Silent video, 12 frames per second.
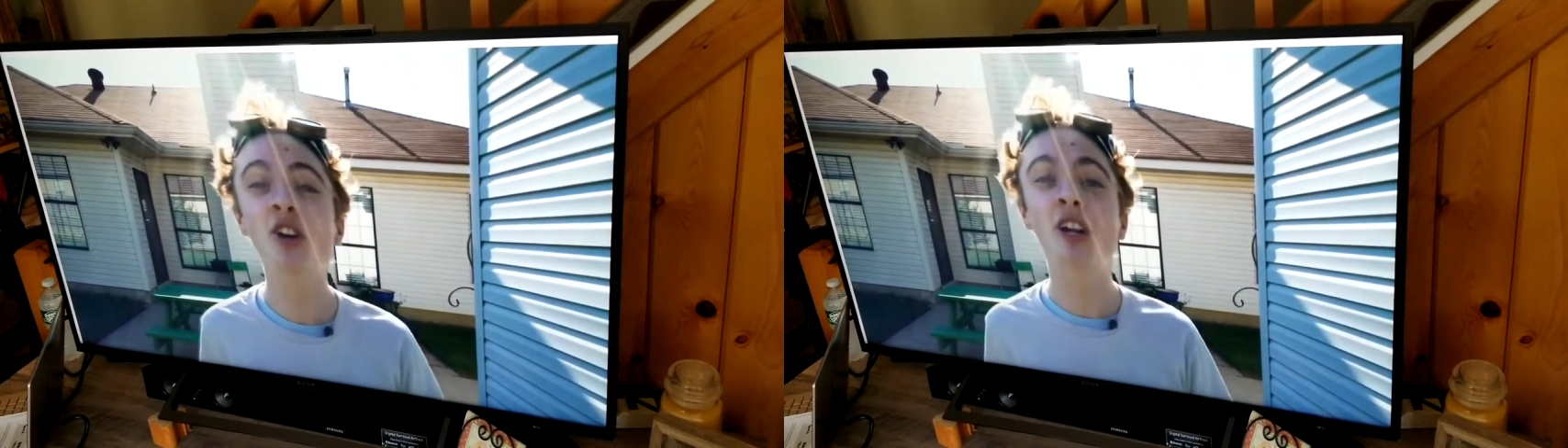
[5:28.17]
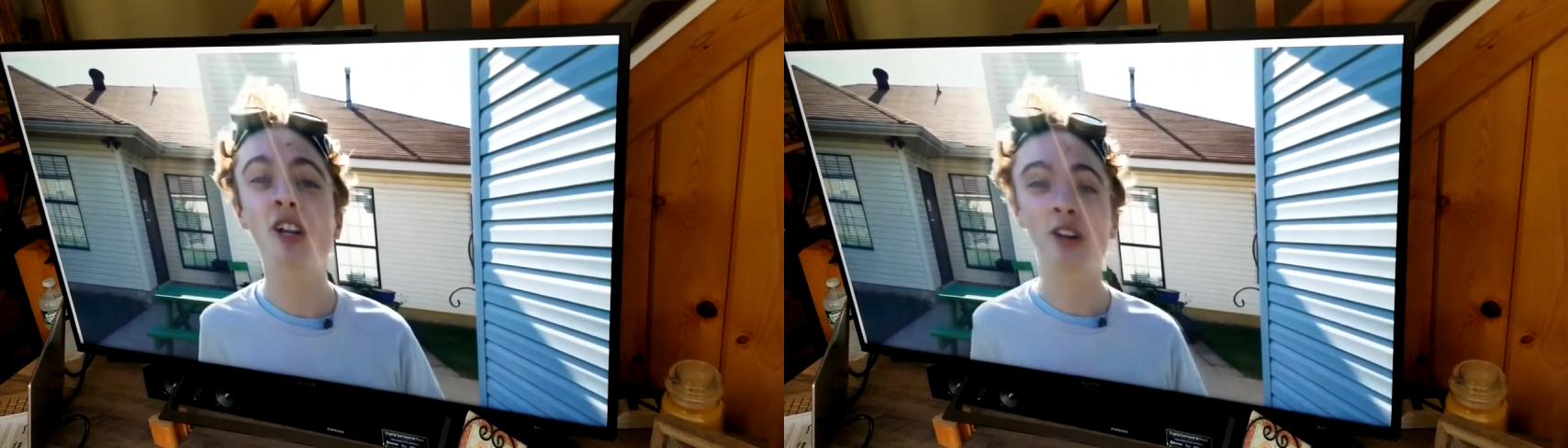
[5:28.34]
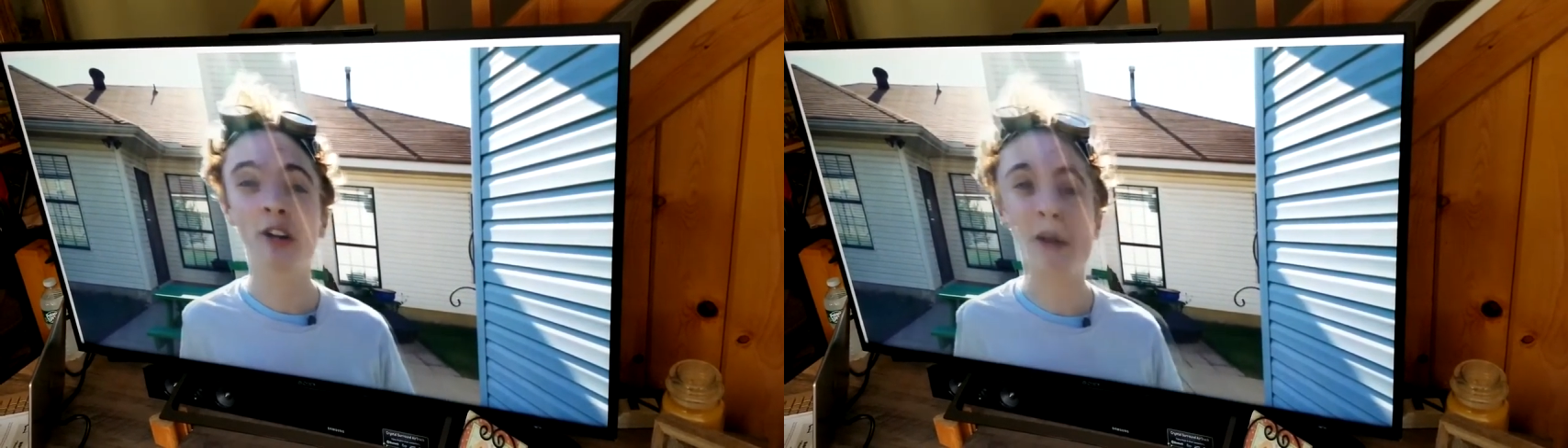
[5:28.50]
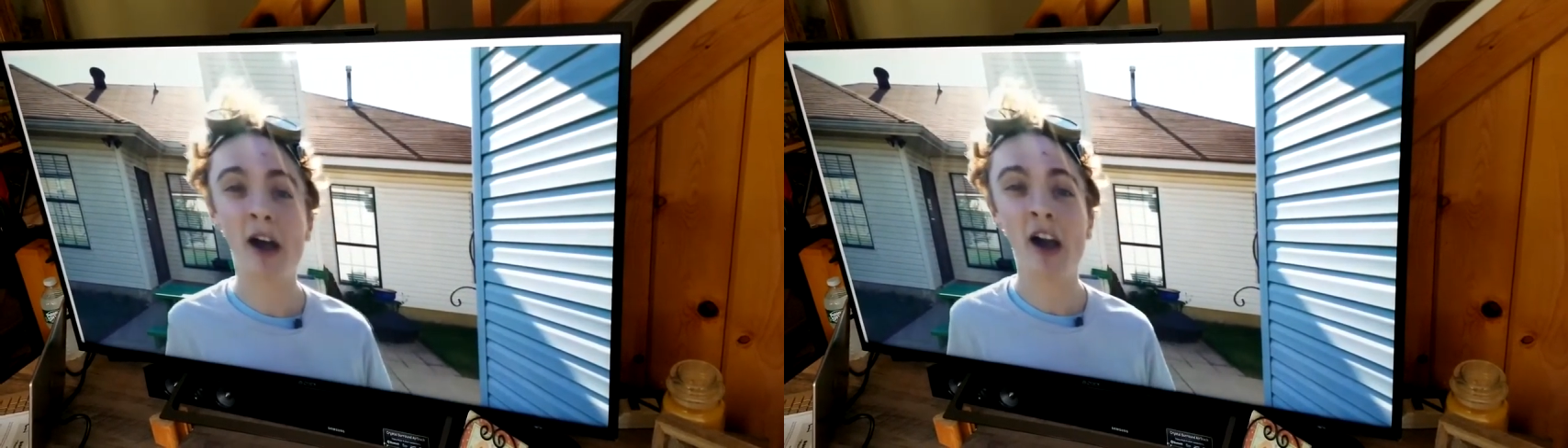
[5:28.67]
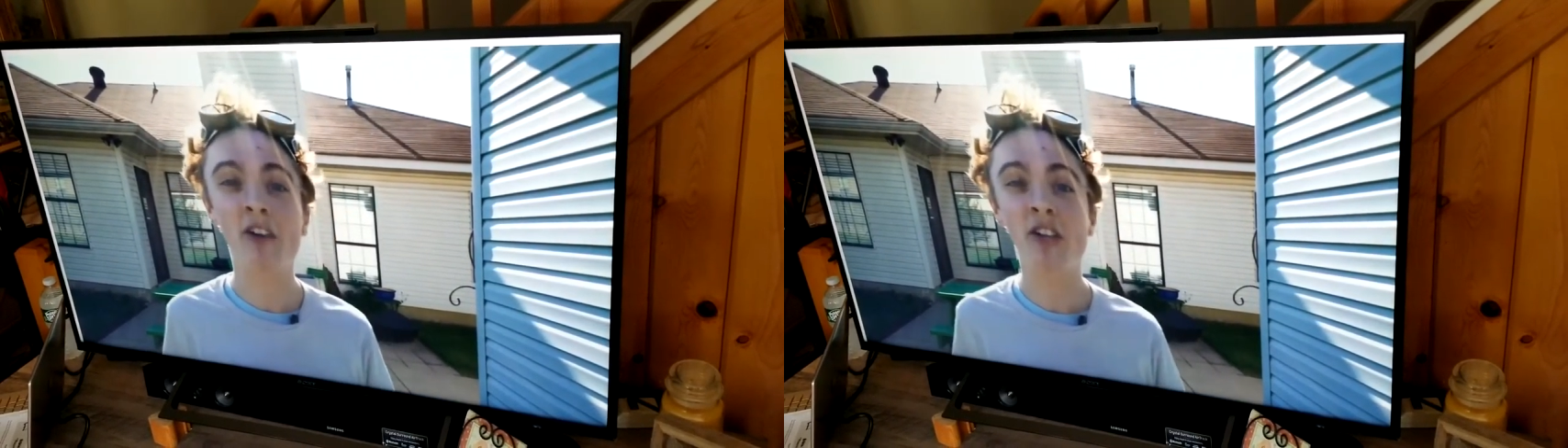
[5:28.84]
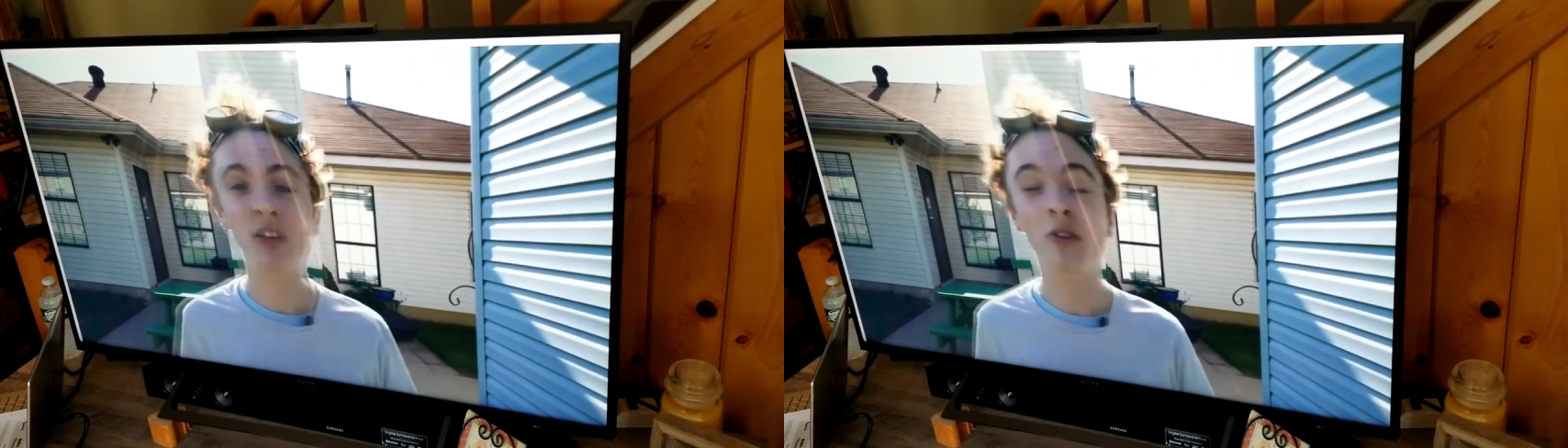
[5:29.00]
going to learn about how
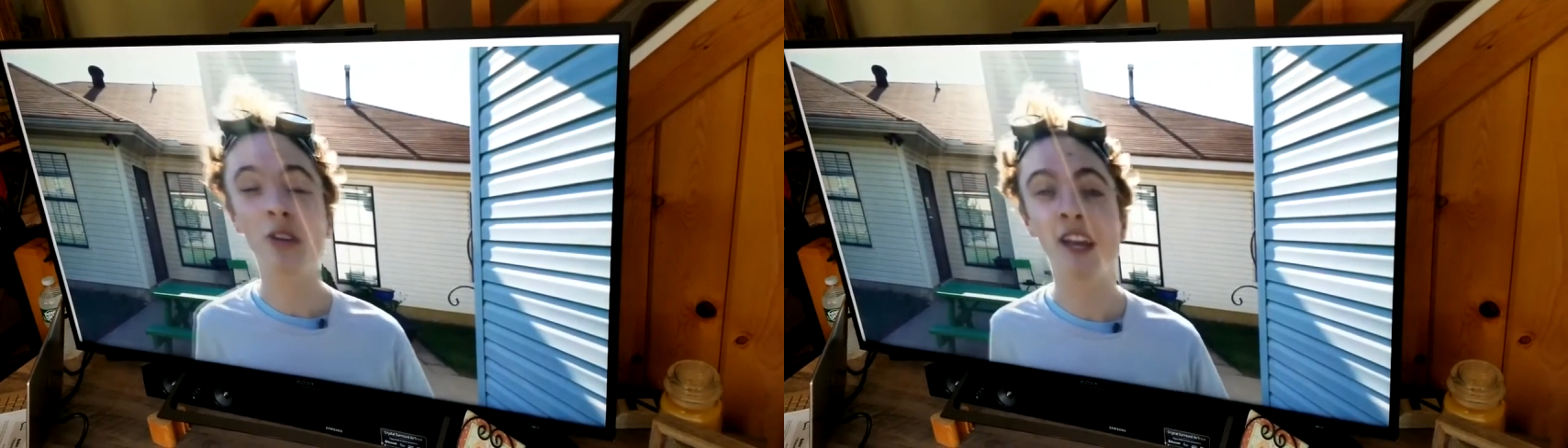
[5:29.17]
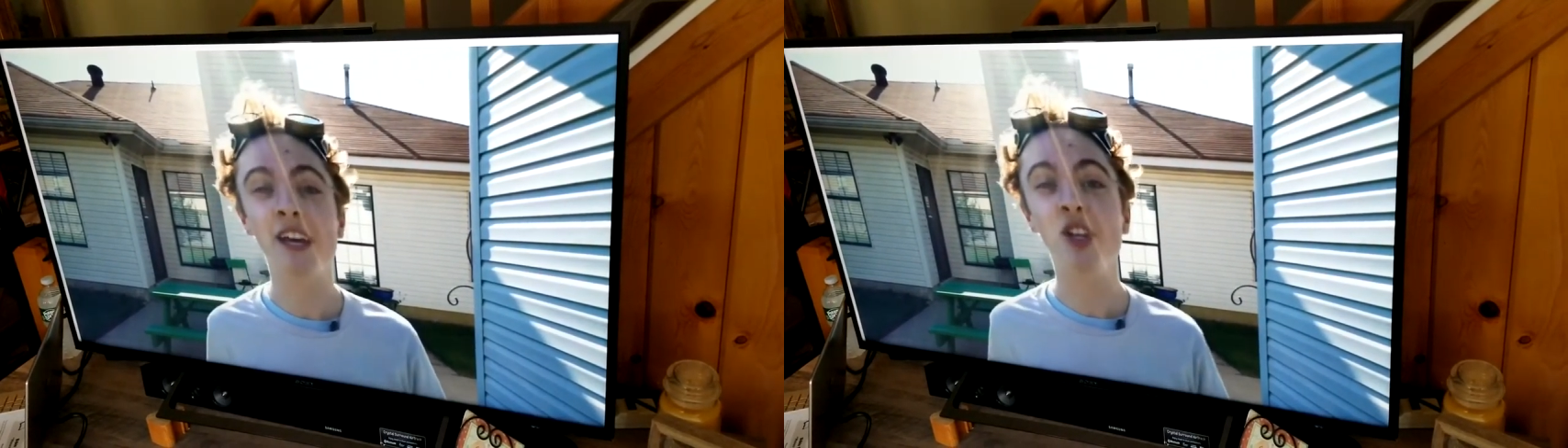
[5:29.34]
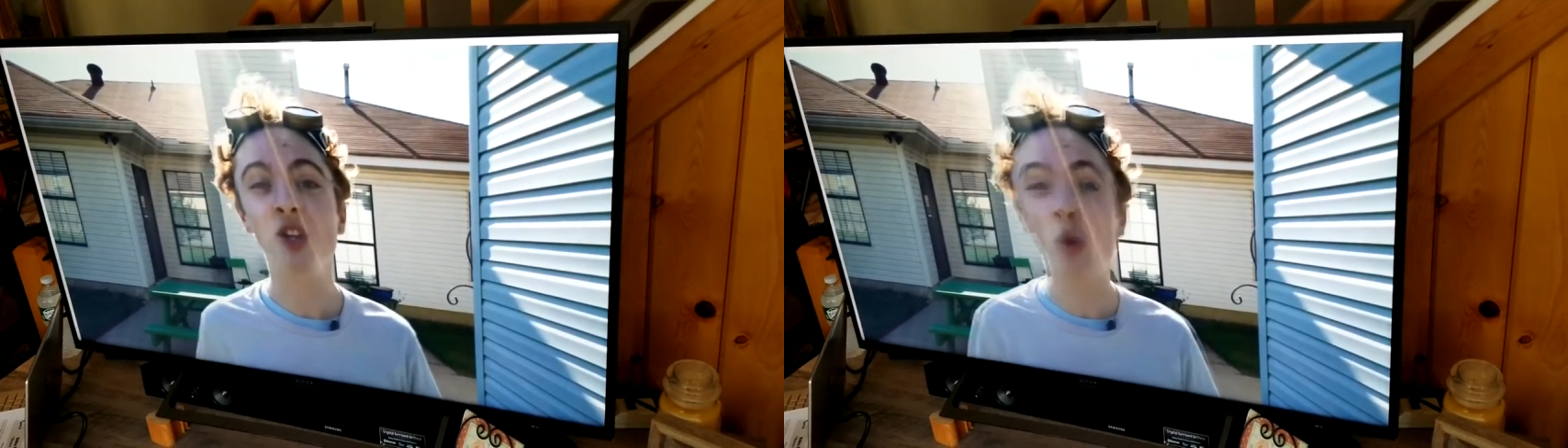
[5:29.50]
you can let